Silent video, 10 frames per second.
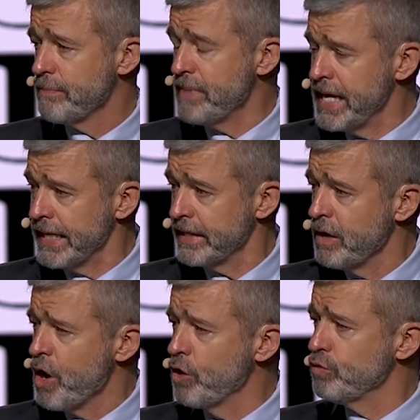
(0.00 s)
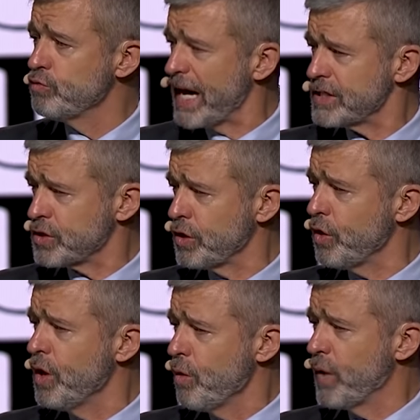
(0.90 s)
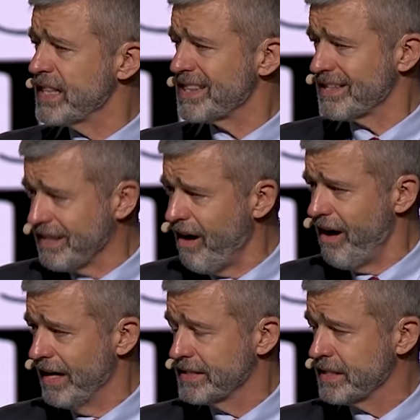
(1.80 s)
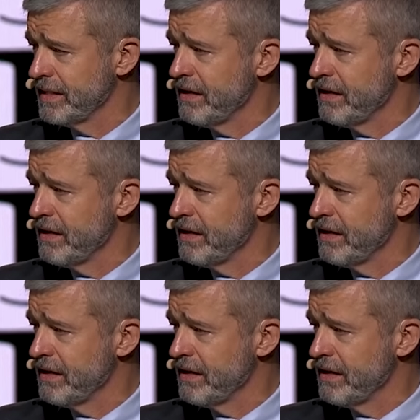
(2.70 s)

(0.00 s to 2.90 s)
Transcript: men who wrestle with God